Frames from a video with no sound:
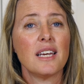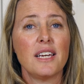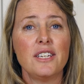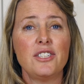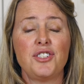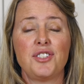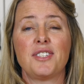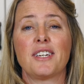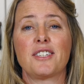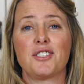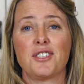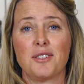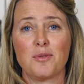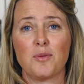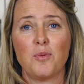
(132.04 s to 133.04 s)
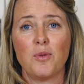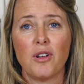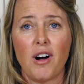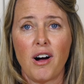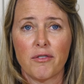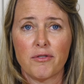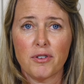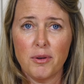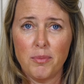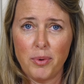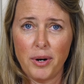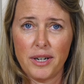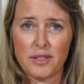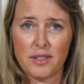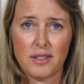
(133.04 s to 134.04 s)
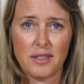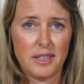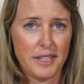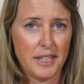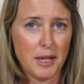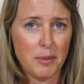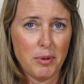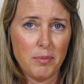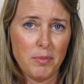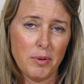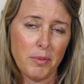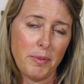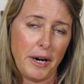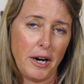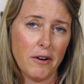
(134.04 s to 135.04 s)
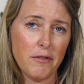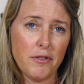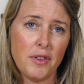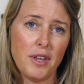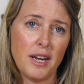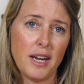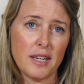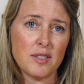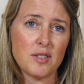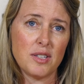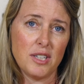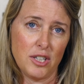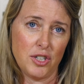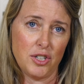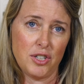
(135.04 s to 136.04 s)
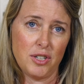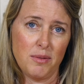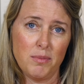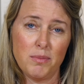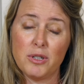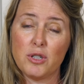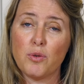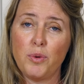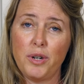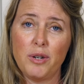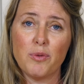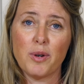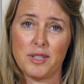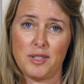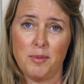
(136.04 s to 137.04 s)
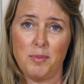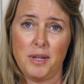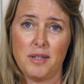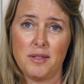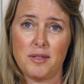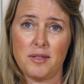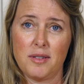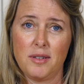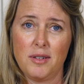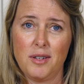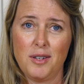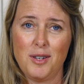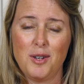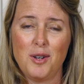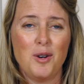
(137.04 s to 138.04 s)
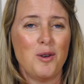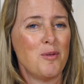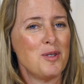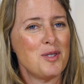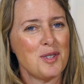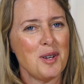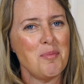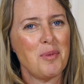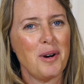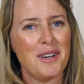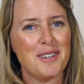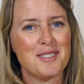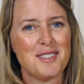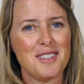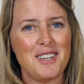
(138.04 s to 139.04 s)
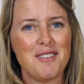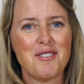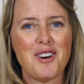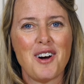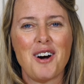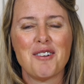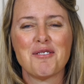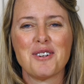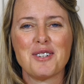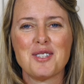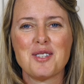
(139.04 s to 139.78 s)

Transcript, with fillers: Each section will offer a break to clean up and prepare for the next dish between recipes, with some breaks even offering